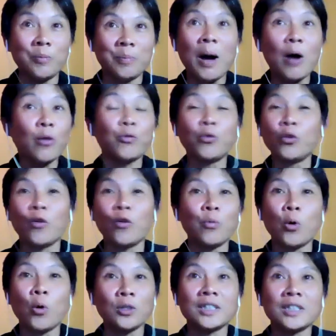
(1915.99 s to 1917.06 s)
mouthful of
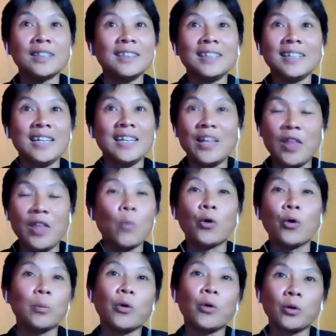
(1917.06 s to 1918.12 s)
water in their
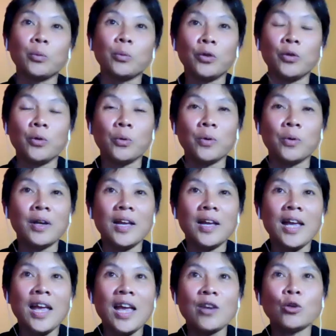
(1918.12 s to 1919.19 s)
water bottle with you,
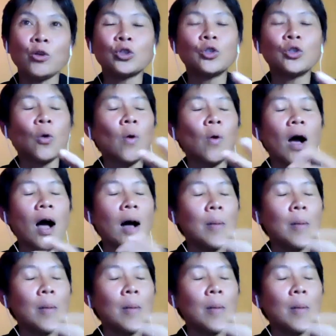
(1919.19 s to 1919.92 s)
and you're so